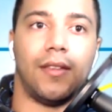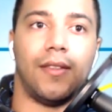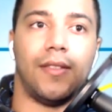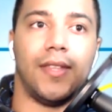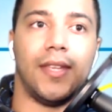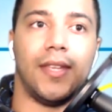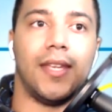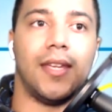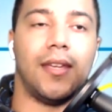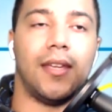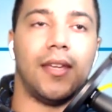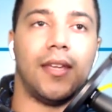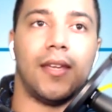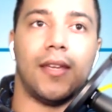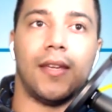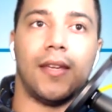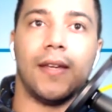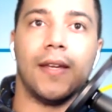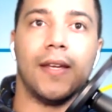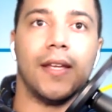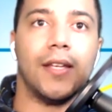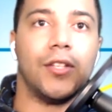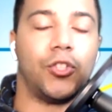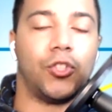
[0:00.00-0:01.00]
the
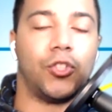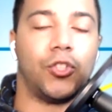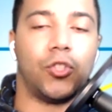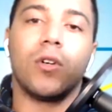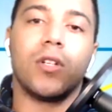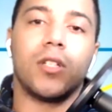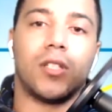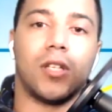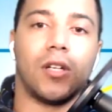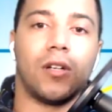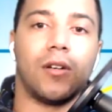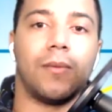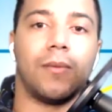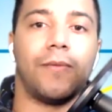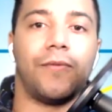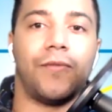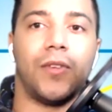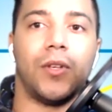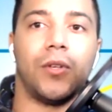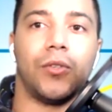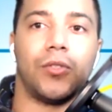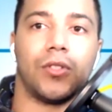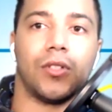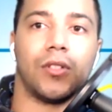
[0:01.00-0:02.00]
short-term
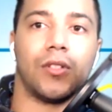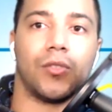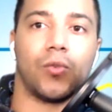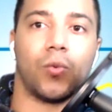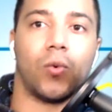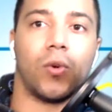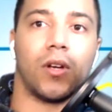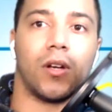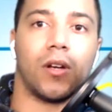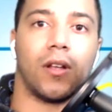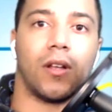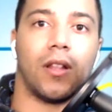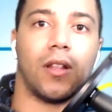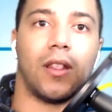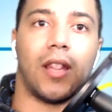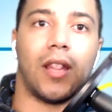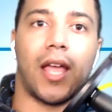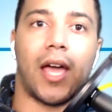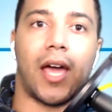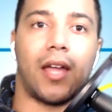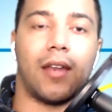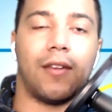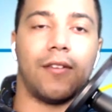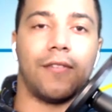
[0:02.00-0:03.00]
futures where a
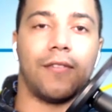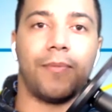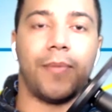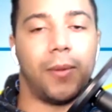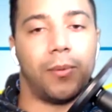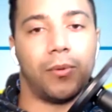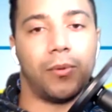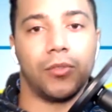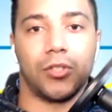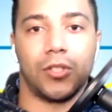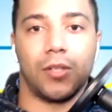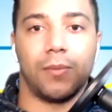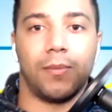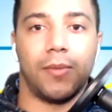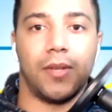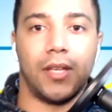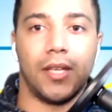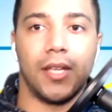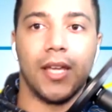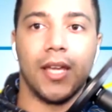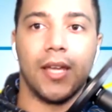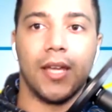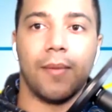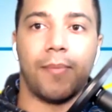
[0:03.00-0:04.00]
lot of people should
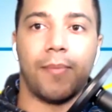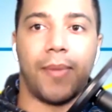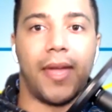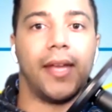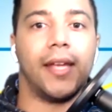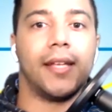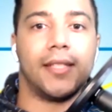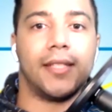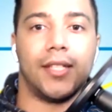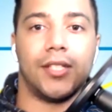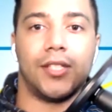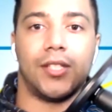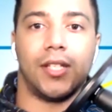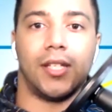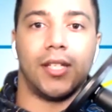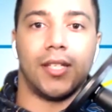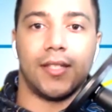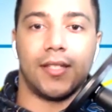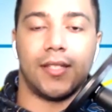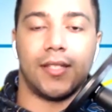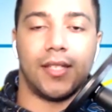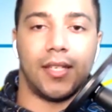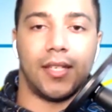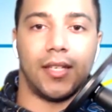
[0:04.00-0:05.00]
be paying attention and
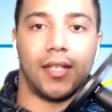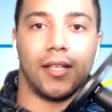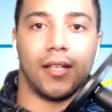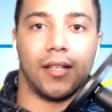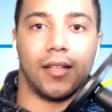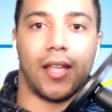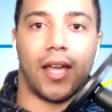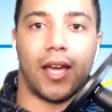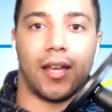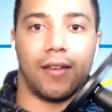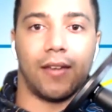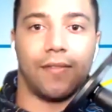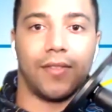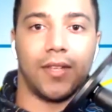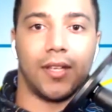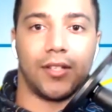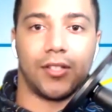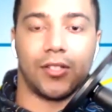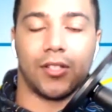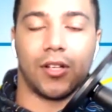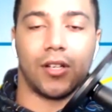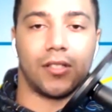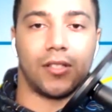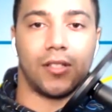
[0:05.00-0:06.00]
seeing a lot of things
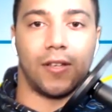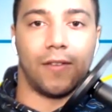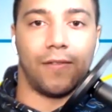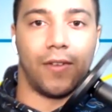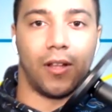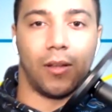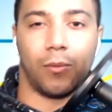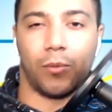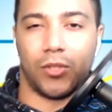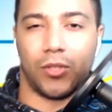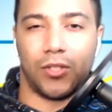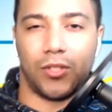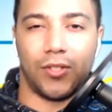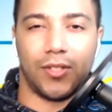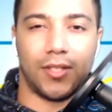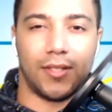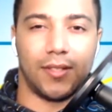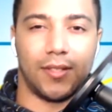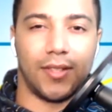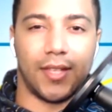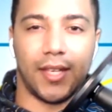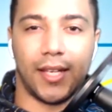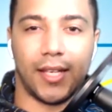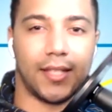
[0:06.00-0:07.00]
start to develop? But you
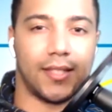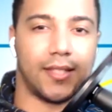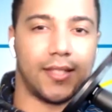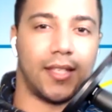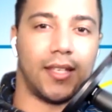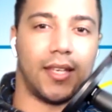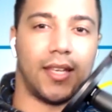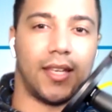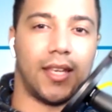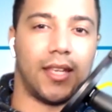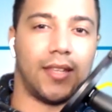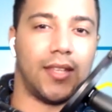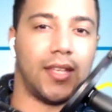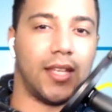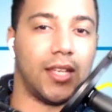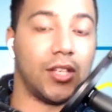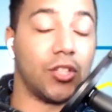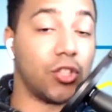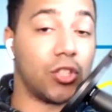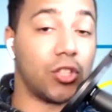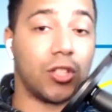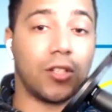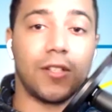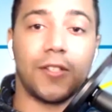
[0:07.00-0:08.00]
think it's in the
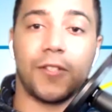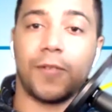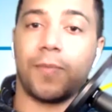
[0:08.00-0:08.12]
insurance